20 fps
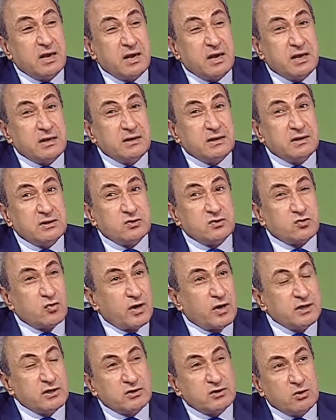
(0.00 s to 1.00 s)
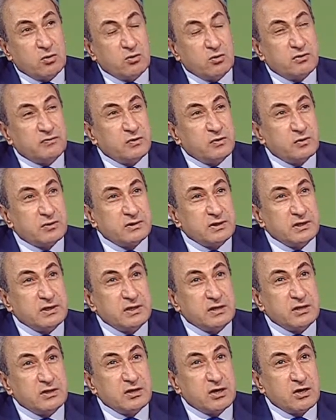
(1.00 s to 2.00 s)
in trying to look for the
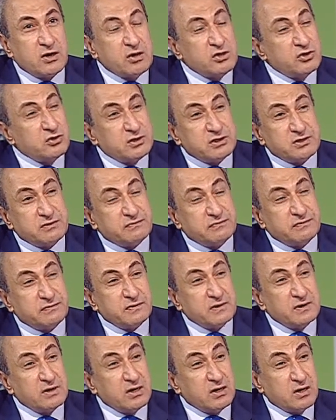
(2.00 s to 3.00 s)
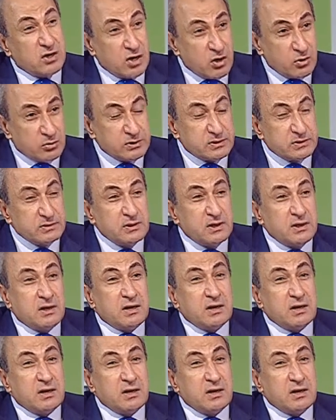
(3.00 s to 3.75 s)
negotiative route